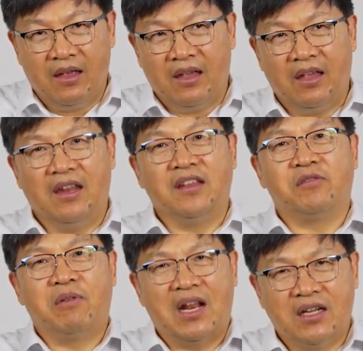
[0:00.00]
It is
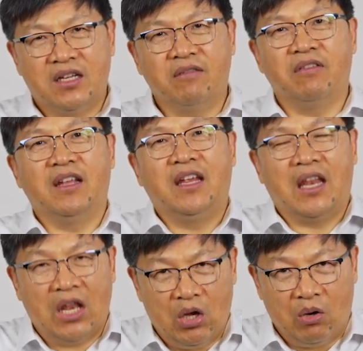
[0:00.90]
relatively
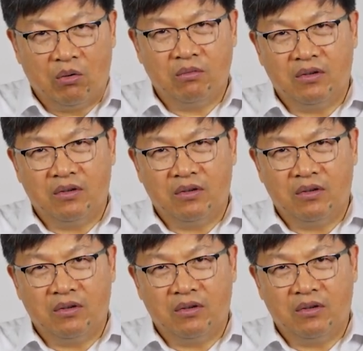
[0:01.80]
low.